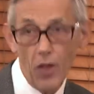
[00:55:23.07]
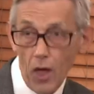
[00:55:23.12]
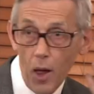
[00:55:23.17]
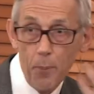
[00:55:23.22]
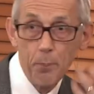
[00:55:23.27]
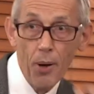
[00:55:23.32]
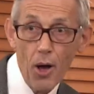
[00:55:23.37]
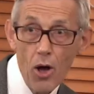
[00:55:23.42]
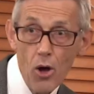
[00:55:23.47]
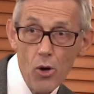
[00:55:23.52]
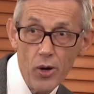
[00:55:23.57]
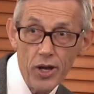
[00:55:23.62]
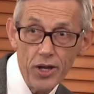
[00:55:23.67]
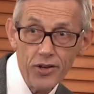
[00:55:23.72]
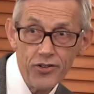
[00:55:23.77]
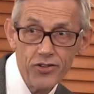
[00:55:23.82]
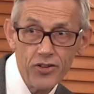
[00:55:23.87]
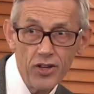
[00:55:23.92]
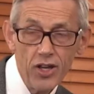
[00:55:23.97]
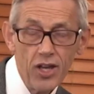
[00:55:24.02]
a
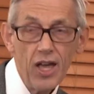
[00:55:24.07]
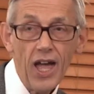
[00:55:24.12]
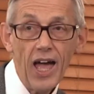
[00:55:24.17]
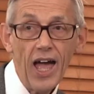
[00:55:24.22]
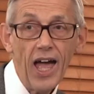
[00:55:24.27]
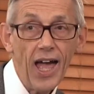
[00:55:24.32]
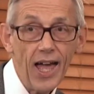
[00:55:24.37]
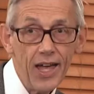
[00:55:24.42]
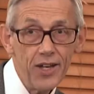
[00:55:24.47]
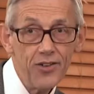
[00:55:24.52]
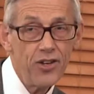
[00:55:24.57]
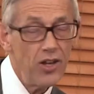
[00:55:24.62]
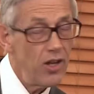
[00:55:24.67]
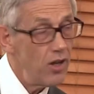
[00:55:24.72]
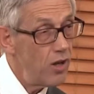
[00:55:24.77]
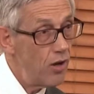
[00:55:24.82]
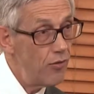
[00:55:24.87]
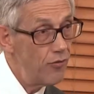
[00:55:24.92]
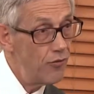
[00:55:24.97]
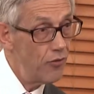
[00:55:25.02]
poet had
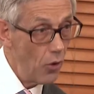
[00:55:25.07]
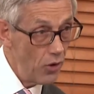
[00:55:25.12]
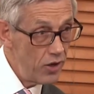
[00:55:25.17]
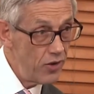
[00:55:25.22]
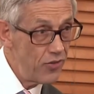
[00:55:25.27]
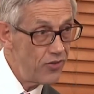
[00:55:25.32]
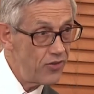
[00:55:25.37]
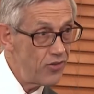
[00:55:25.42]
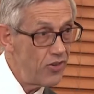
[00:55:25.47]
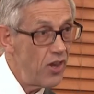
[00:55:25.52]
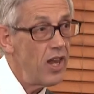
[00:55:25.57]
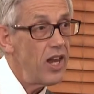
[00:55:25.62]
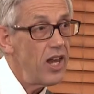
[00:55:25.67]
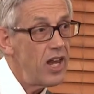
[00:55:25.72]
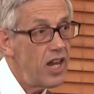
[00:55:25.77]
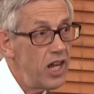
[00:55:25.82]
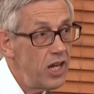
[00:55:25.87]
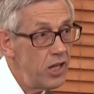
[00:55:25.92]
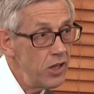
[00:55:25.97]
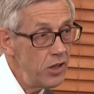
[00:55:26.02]
a voice
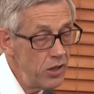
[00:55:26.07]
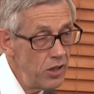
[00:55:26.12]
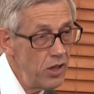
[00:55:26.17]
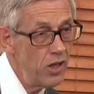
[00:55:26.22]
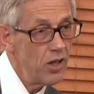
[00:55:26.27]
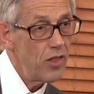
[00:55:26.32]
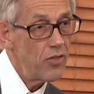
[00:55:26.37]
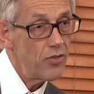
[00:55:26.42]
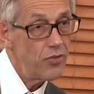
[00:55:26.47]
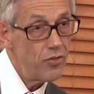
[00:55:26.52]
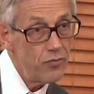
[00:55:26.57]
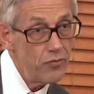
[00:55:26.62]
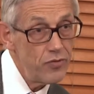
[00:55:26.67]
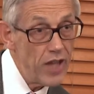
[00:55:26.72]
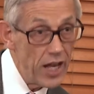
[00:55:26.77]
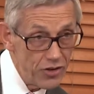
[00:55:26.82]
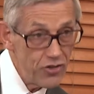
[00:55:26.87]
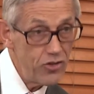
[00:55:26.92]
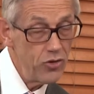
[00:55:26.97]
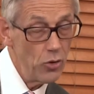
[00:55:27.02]
in
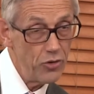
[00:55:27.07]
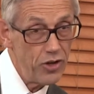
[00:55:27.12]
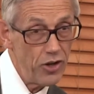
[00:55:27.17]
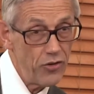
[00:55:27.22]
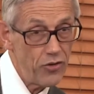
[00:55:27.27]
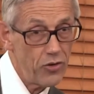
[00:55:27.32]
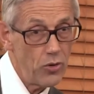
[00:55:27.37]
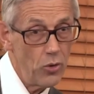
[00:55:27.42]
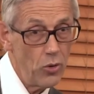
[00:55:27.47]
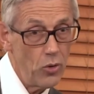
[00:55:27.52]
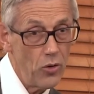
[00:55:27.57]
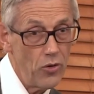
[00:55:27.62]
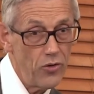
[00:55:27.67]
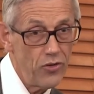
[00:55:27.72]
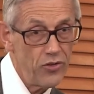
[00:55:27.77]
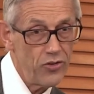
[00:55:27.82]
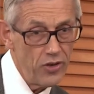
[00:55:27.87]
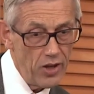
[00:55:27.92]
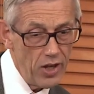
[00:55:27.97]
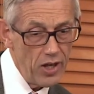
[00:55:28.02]
national
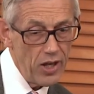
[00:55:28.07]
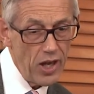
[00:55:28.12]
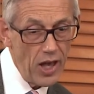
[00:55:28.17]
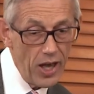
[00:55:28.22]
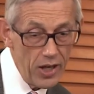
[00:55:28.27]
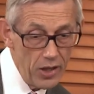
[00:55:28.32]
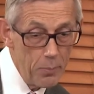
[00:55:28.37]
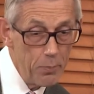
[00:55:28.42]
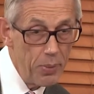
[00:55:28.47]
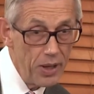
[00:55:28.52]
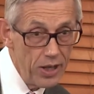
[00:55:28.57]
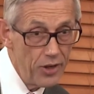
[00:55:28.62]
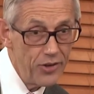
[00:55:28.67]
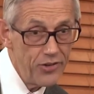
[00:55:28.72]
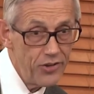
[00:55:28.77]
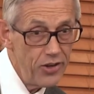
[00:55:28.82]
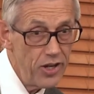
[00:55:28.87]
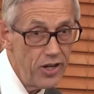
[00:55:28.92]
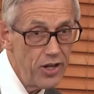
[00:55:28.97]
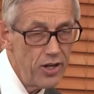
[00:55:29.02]
discourse, an
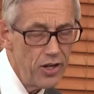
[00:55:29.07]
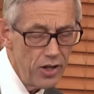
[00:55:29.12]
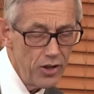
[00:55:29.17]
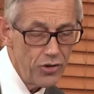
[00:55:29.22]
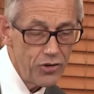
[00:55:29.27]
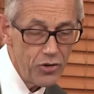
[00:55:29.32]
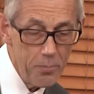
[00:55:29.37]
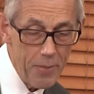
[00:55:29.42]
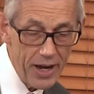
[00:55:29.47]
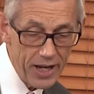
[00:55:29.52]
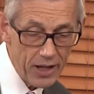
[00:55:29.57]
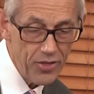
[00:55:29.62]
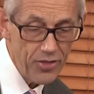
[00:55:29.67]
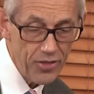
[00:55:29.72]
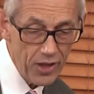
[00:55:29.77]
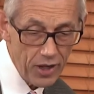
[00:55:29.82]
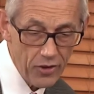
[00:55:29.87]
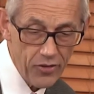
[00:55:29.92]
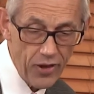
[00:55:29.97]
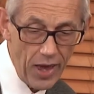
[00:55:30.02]
ability to make
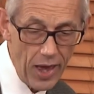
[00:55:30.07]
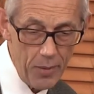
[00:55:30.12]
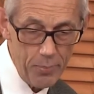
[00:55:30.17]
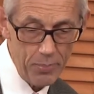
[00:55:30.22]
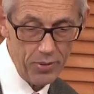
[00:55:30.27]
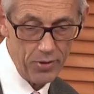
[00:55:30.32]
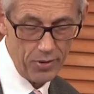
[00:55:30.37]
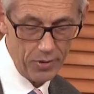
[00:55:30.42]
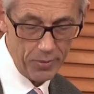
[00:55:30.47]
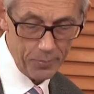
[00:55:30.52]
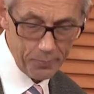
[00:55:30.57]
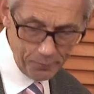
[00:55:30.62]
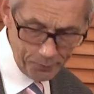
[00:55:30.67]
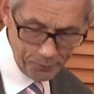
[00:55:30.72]
things happen.